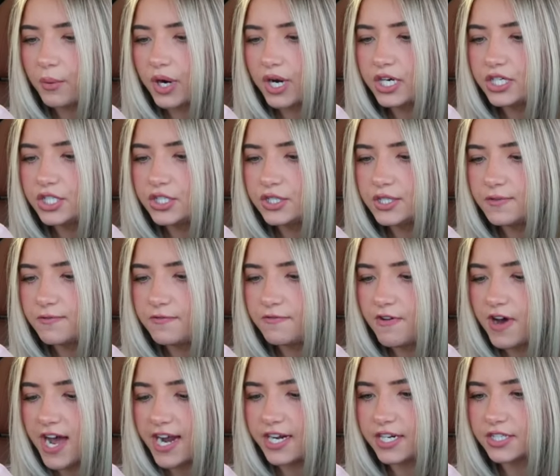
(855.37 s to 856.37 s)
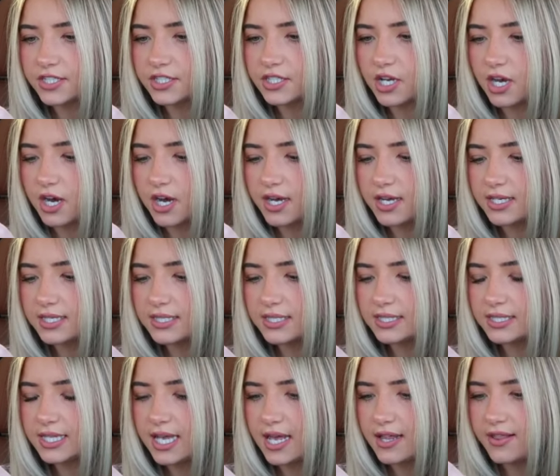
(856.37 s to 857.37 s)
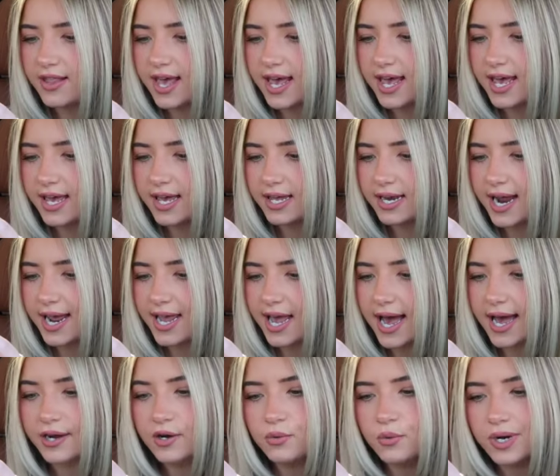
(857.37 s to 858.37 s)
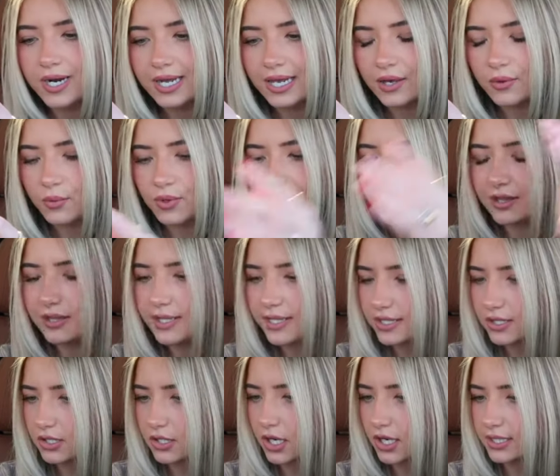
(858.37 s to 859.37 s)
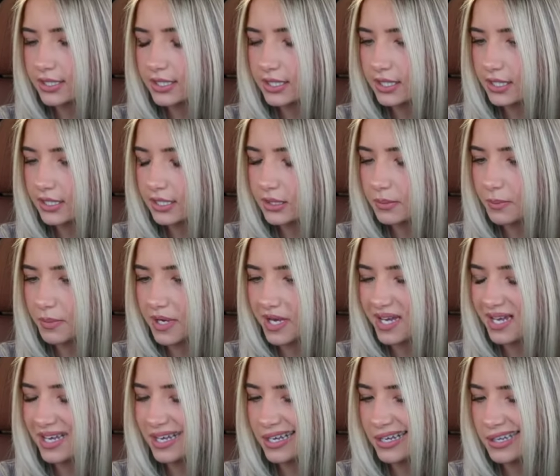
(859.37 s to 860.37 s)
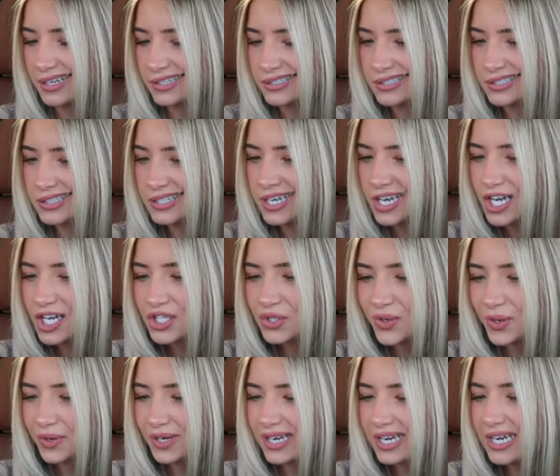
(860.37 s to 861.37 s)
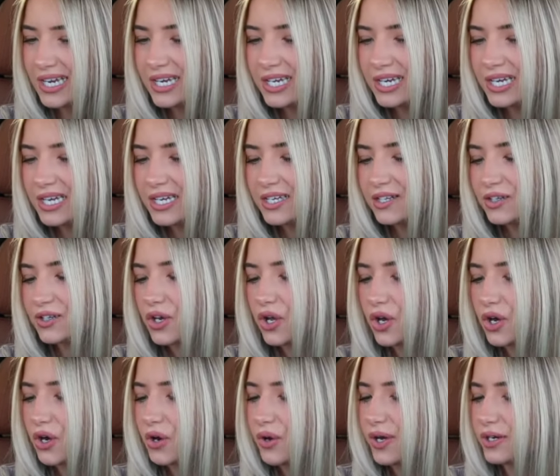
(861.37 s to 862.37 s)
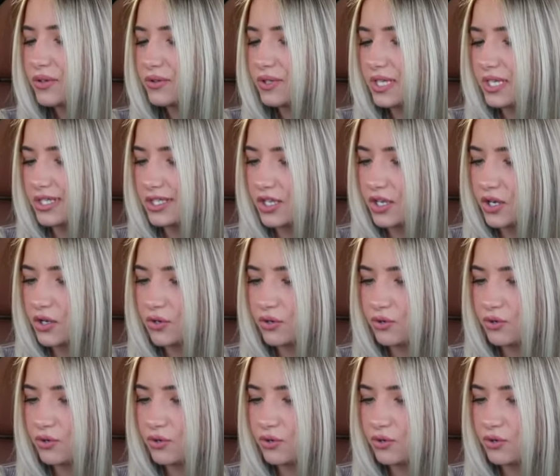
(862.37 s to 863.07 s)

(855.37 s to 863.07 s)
Okay, we're gonna do some fire sauce and then I kind of want to get one of these sauces, but do I need it? No, I don't think